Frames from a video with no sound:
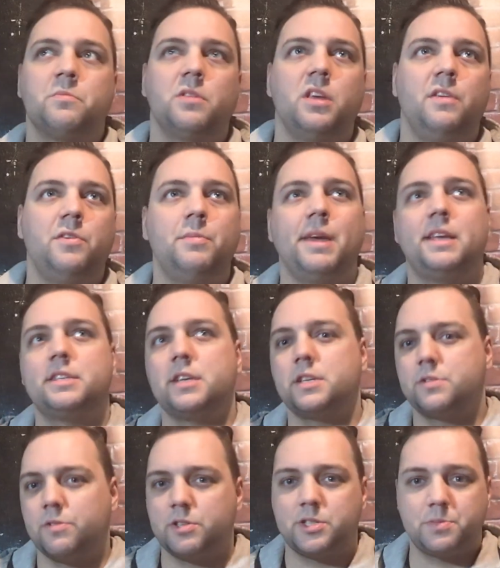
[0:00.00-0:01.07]
if you make a
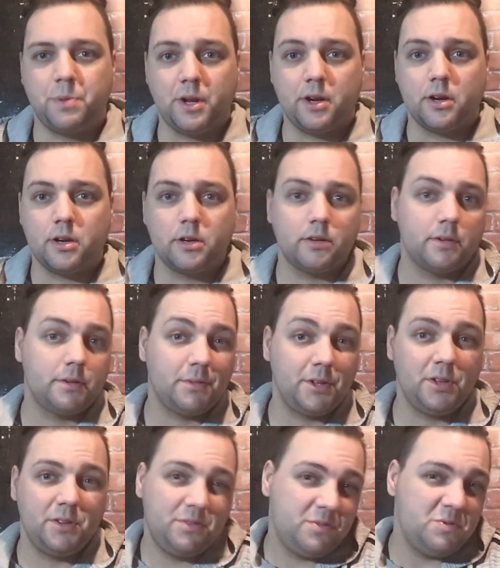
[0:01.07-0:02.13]
6-foot spear,
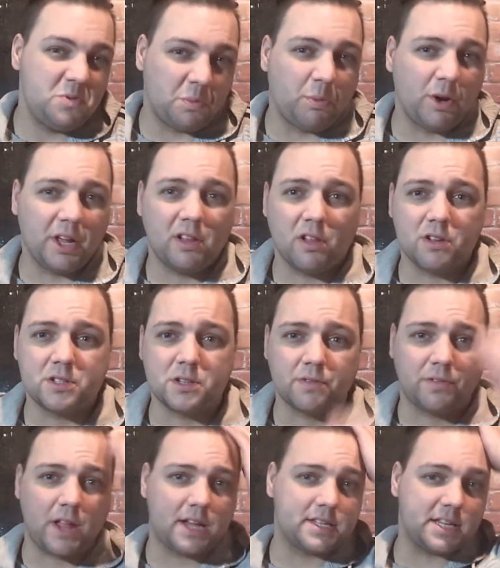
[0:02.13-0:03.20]
you're pretty close to
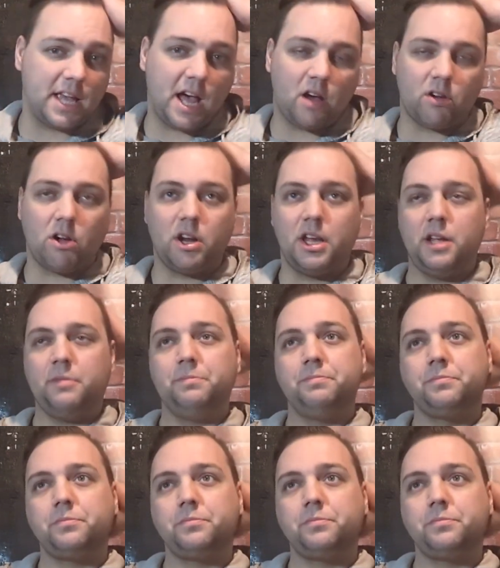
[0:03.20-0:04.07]
flexing out on it.